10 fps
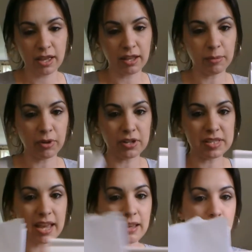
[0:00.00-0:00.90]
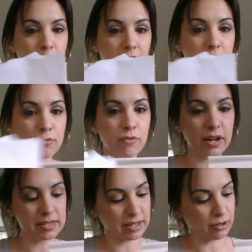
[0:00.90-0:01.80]
And I'm going to take my
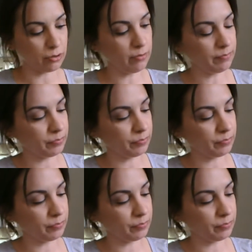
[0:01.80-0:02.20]
right angle.